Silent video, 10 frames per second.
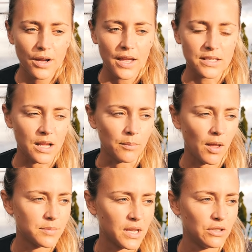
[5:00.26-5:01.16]
And
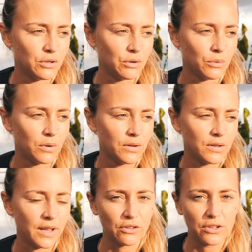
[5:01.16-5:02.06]
sometimes I do,
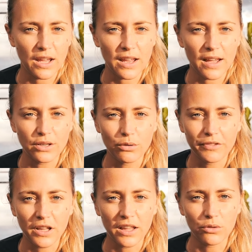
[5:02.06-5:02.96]
like today I don't
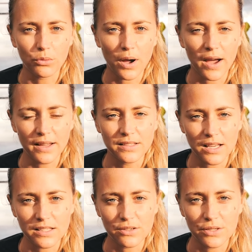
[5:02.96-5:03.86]
feel like do high
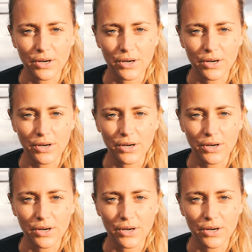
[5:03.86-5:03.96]
intensity